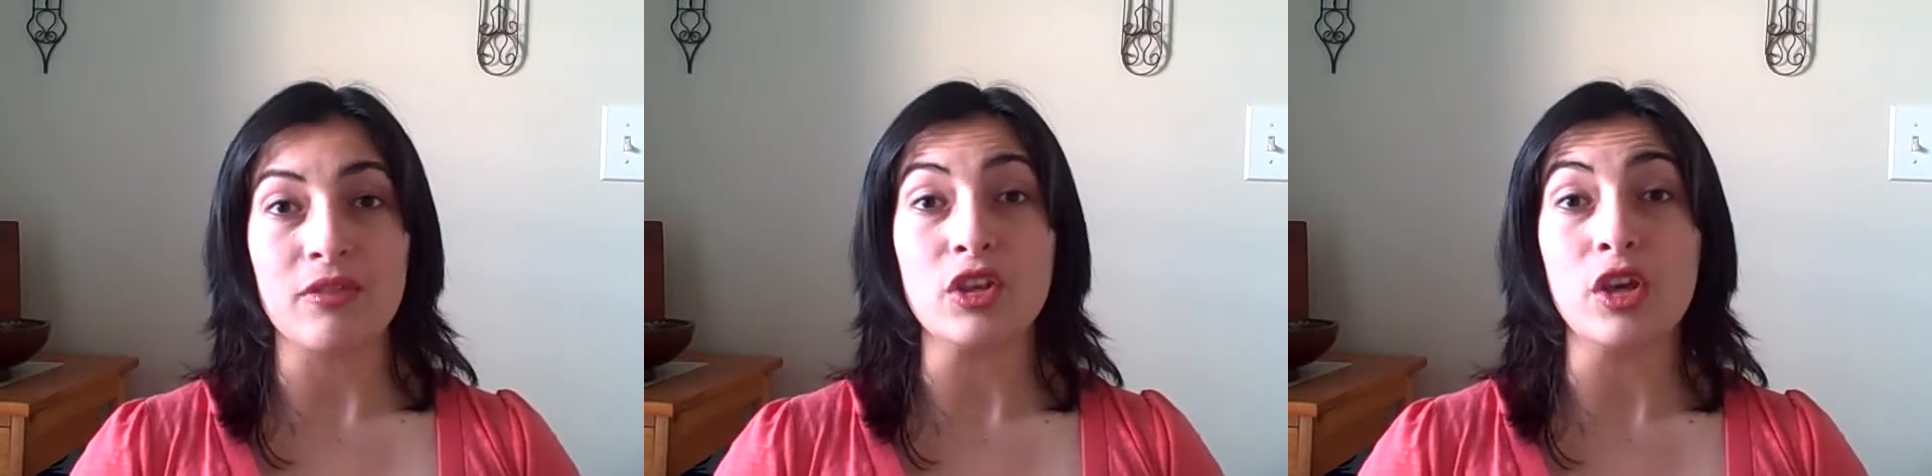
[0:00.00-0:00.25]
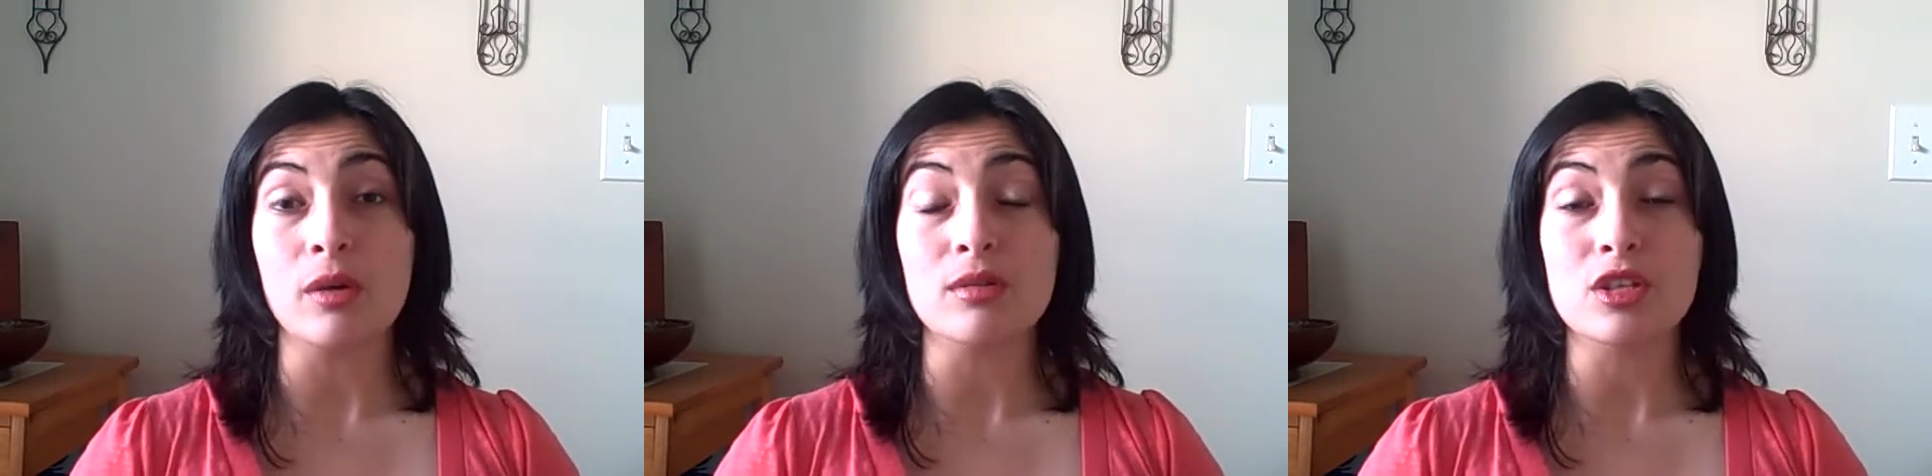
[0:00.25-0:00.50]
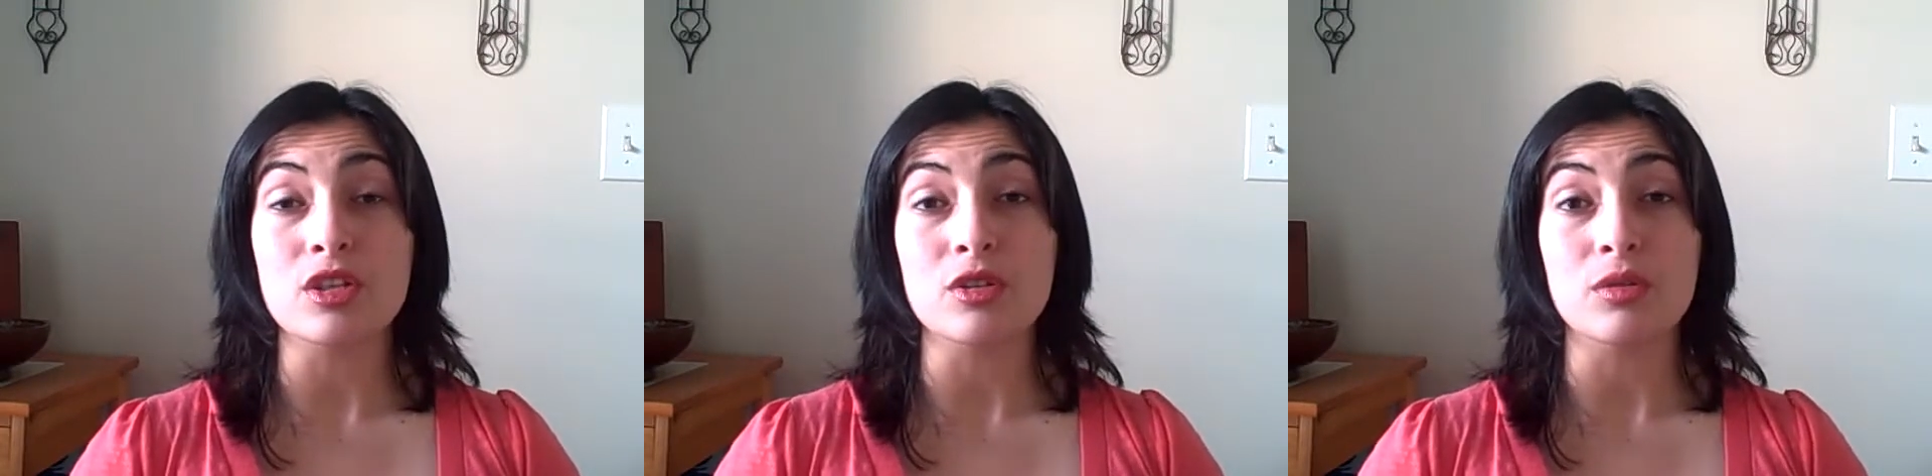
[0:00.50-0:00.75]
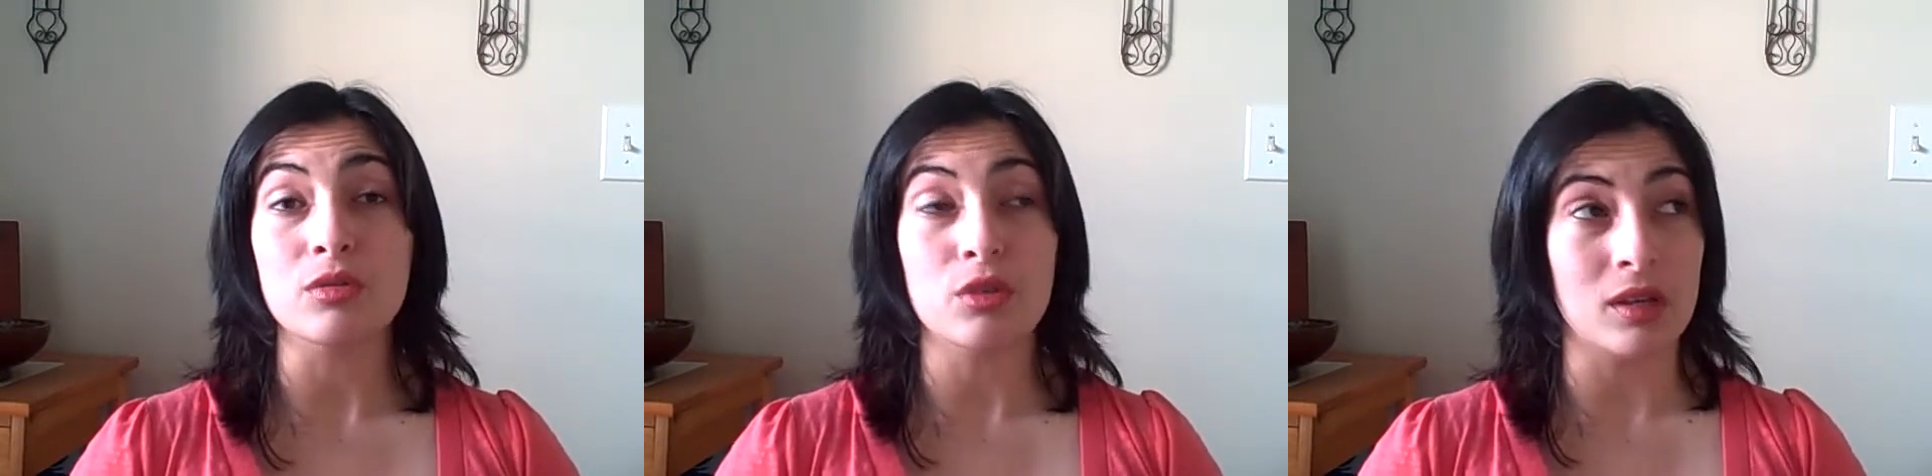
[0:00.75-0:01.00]
If you go to,
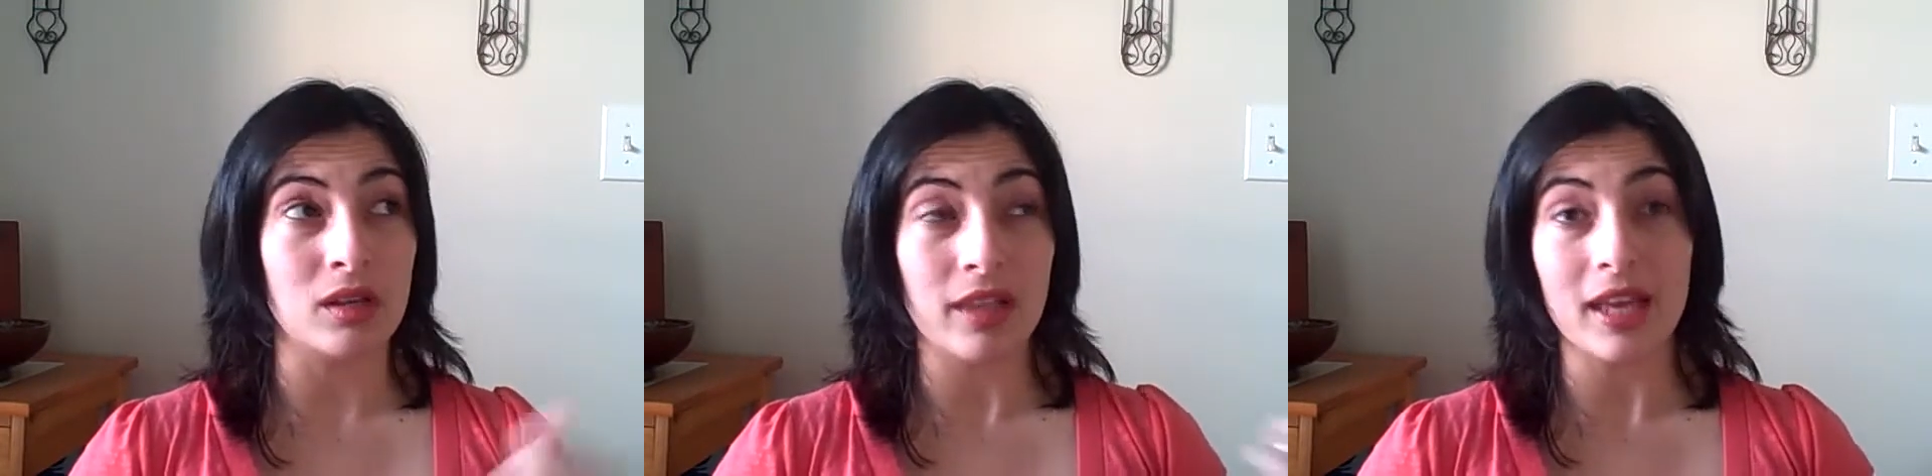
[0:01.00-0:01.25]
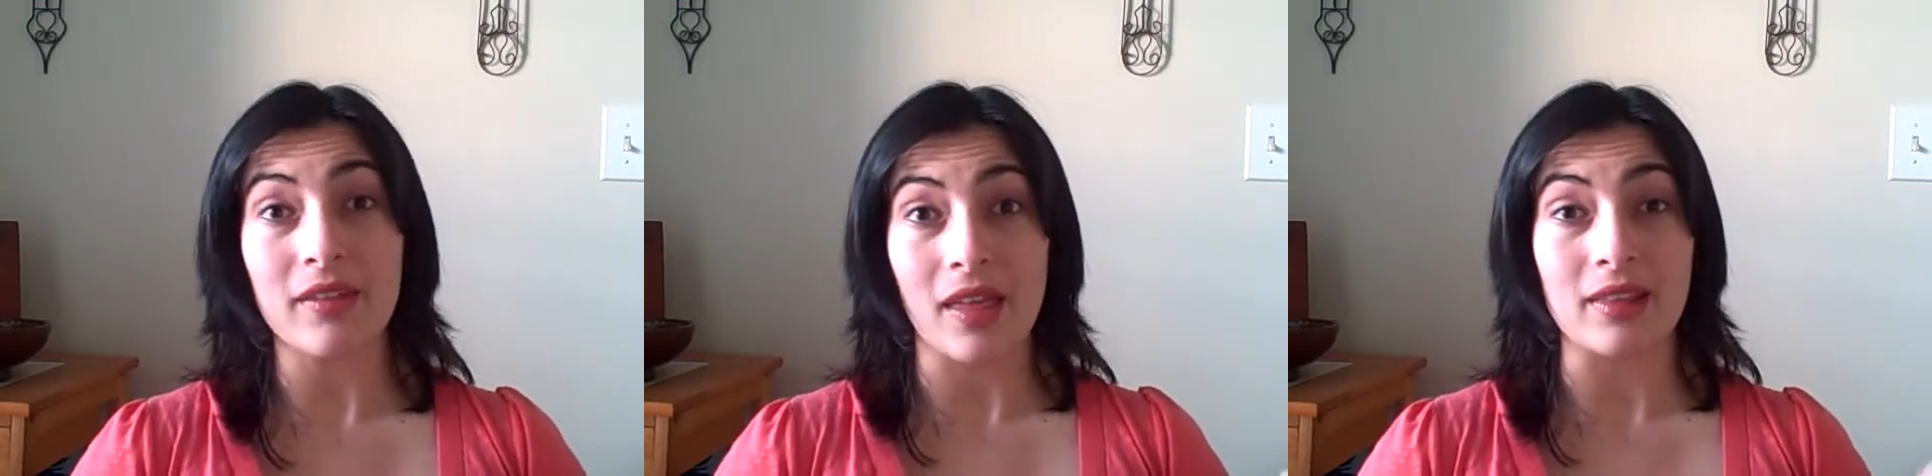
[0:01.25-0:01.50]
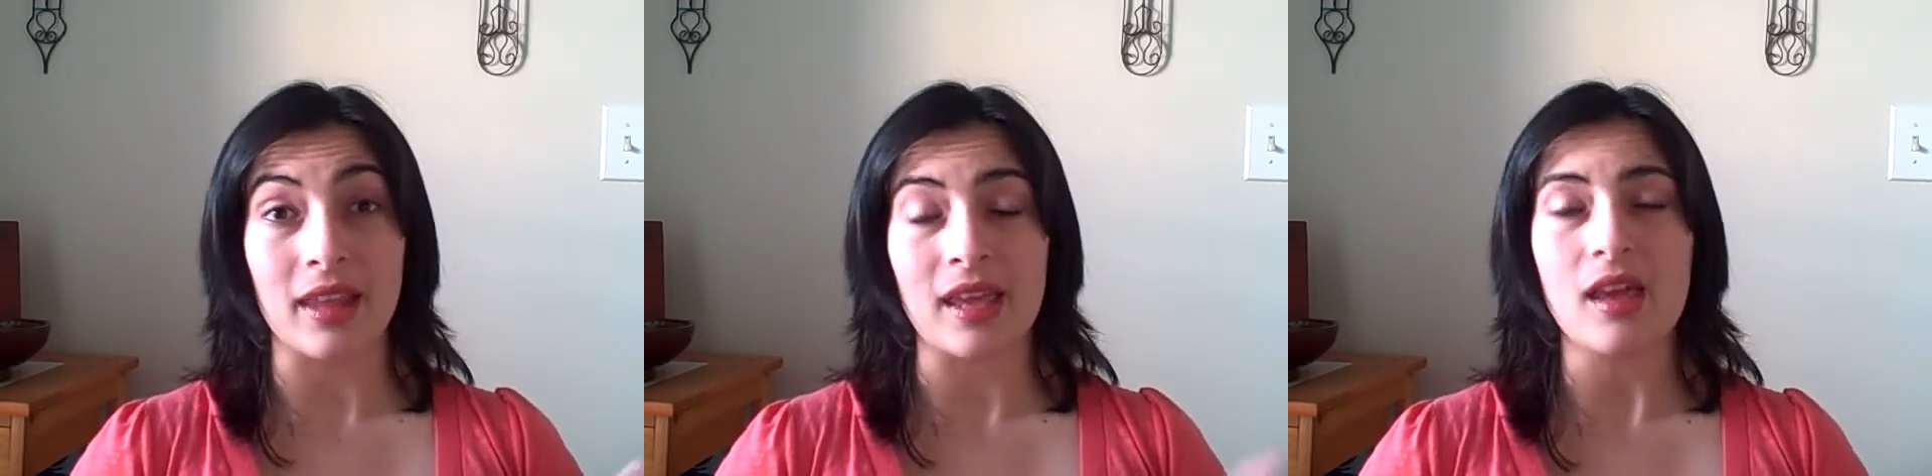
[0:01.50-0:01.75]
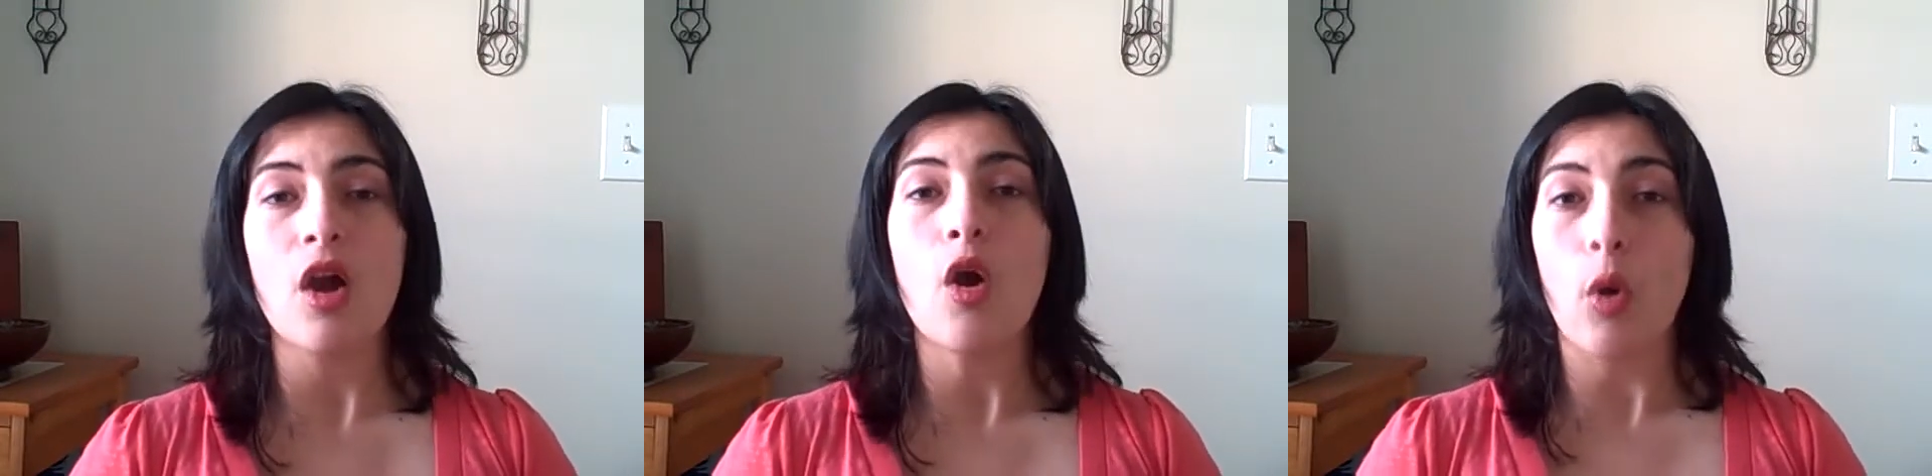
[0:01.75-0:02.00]
you can click on that link,